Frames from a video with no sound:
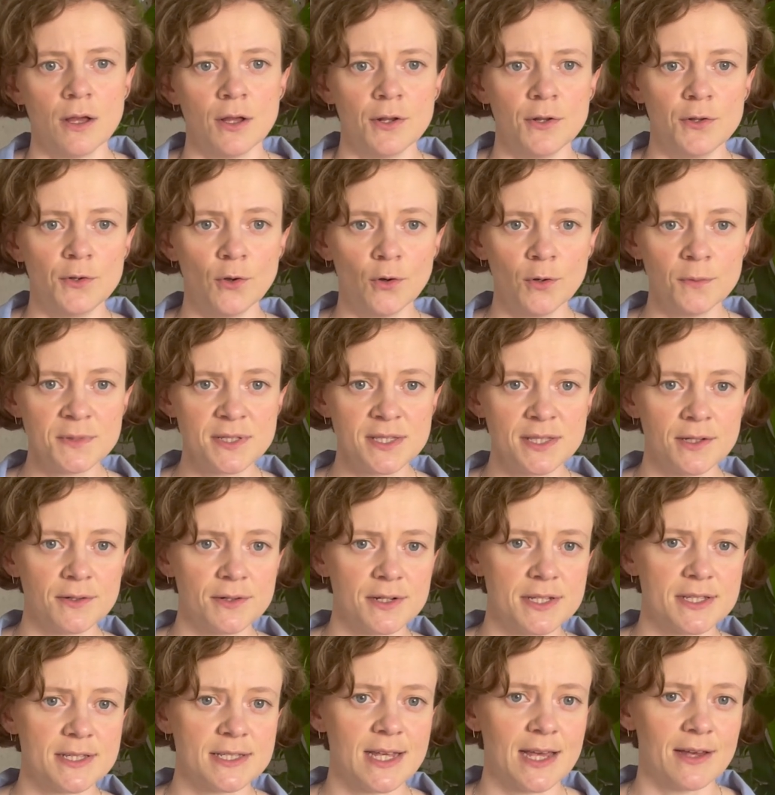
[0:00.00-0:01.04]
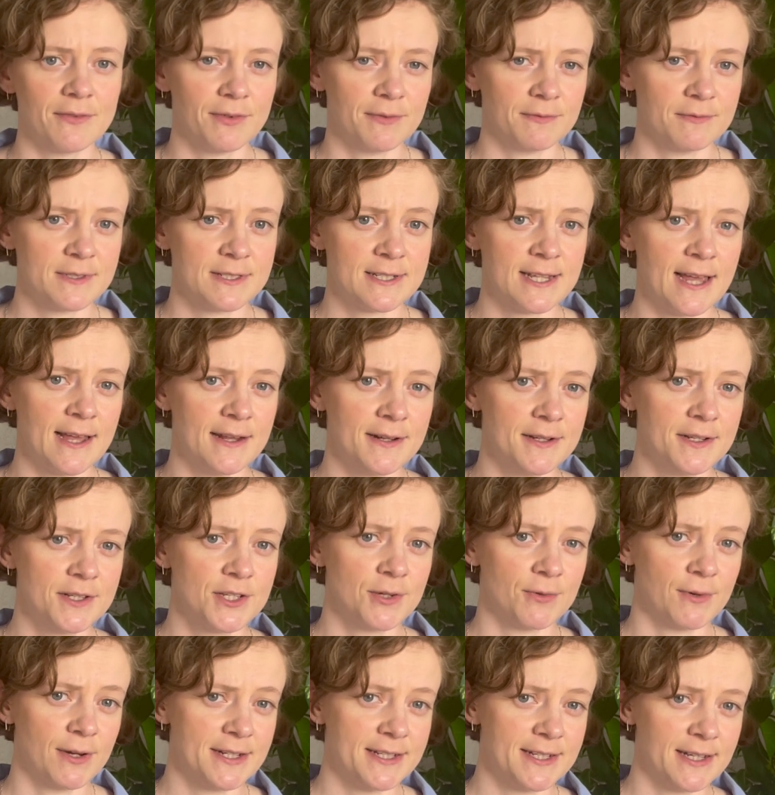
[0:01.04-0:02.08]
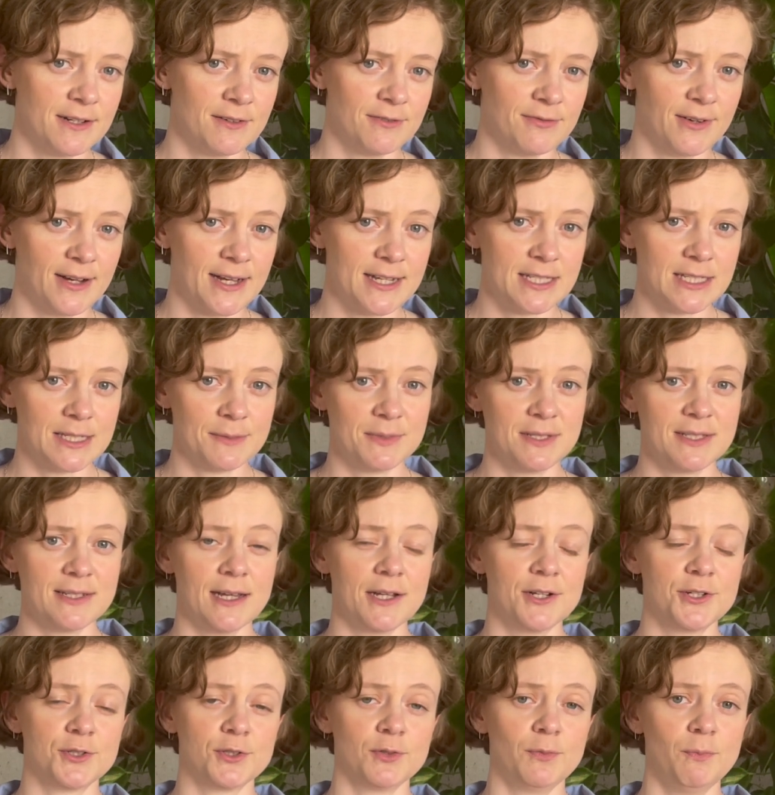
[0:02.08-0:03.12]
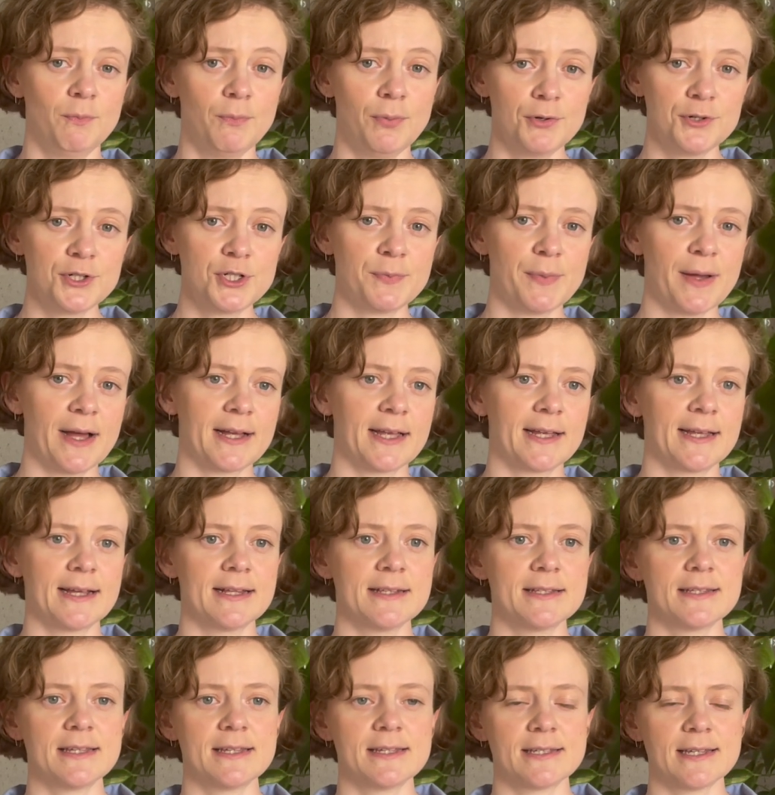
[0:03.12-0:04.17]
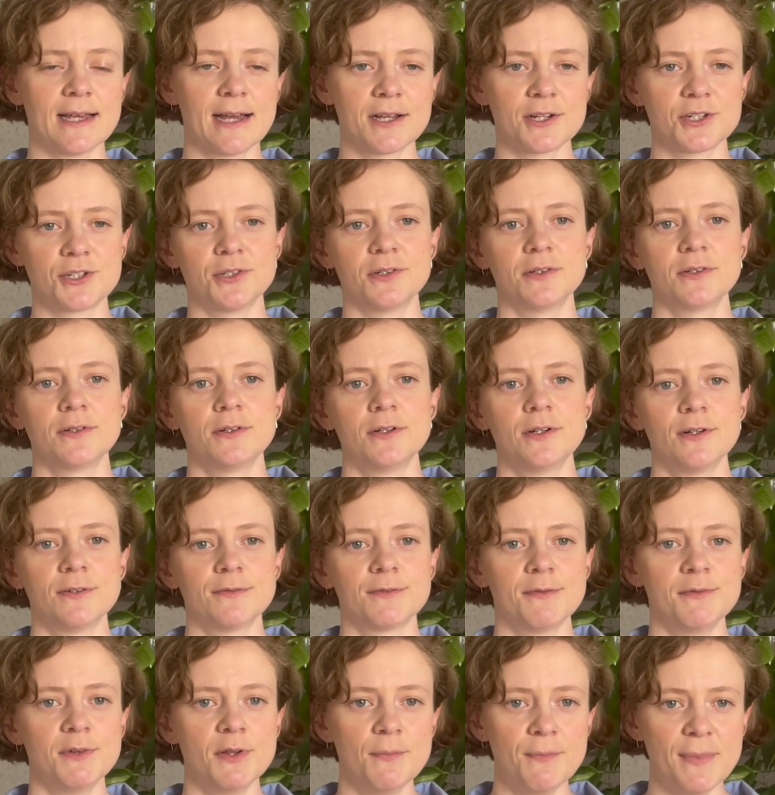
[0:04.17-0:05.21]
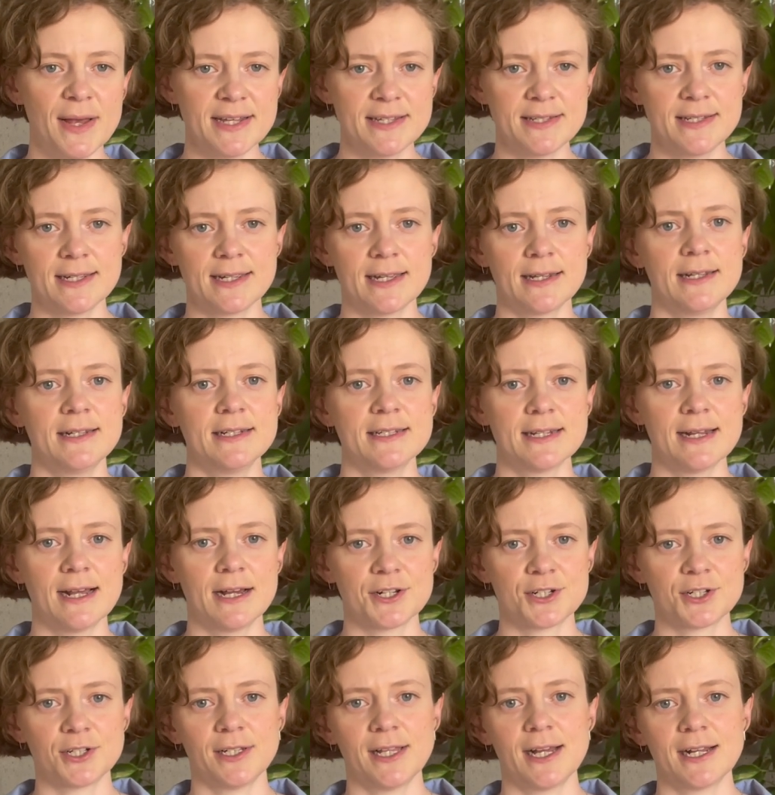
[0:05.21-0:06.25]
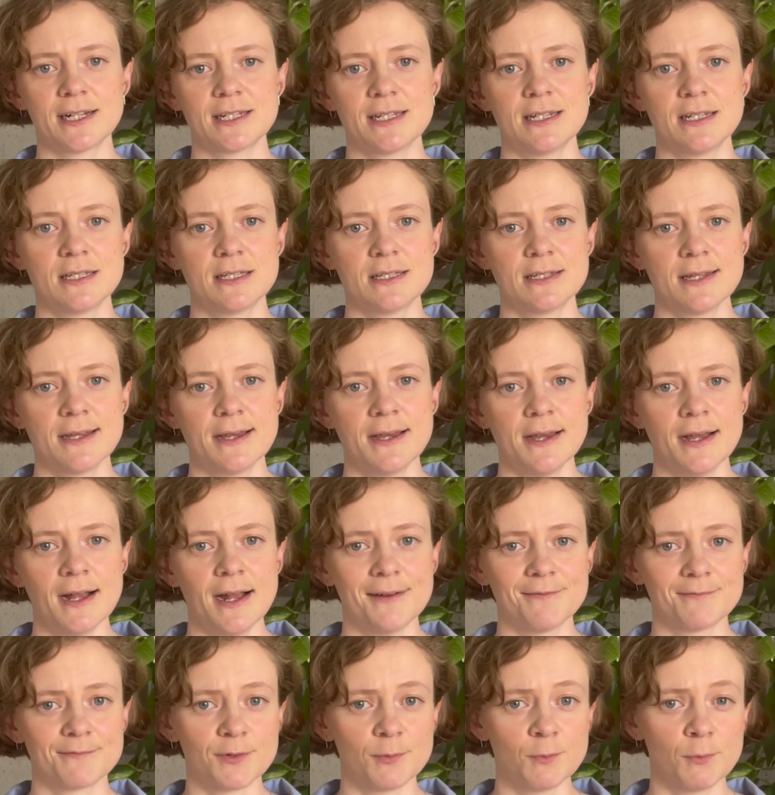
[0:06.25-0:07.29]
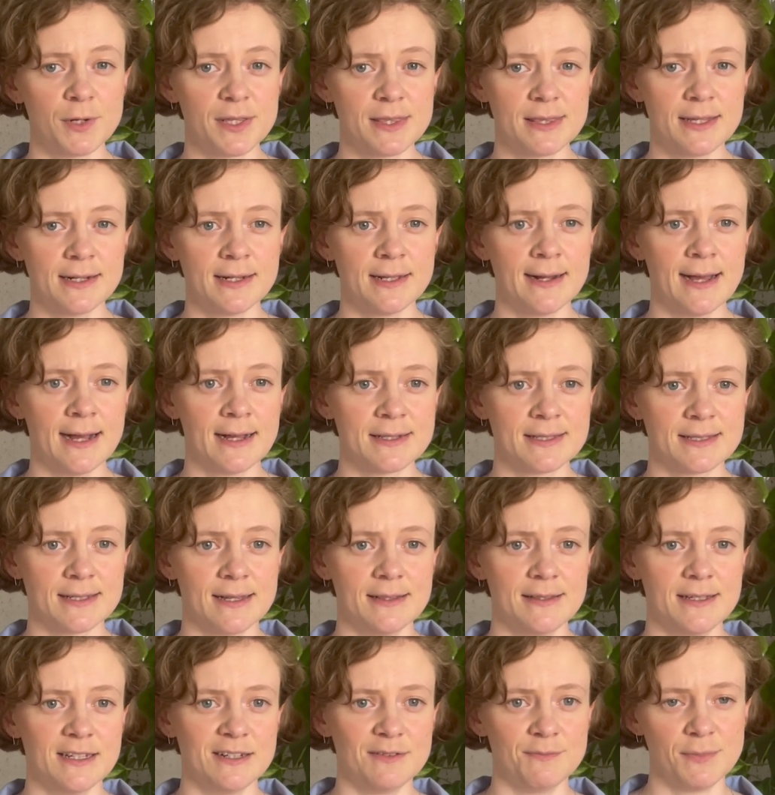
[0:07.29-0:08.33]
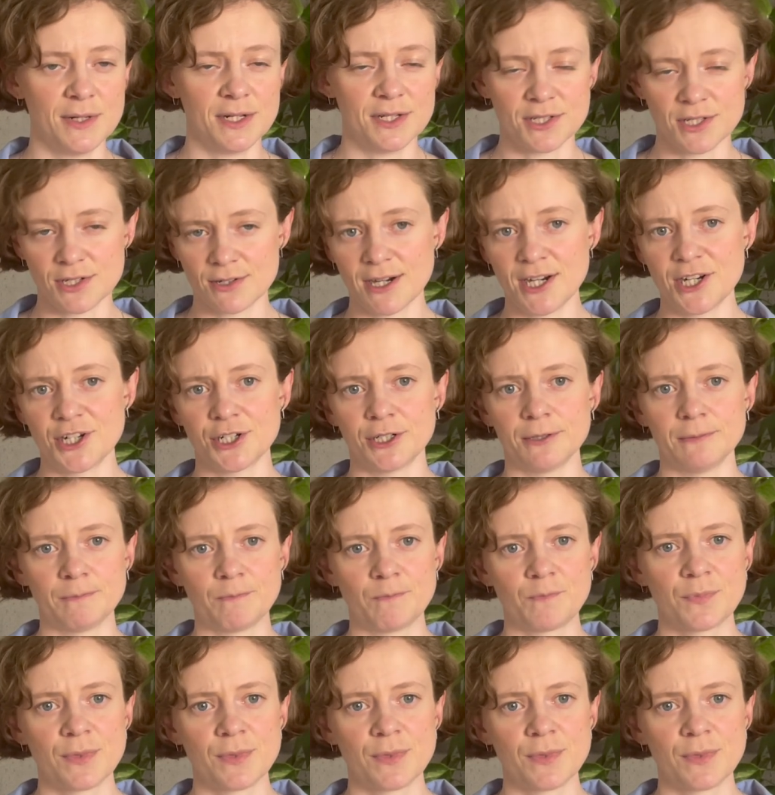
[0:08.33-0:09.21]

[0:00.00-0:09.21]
Norms theorists have tended to identify substantial pushback against this action from domestic and international actors and from within and outside the administration.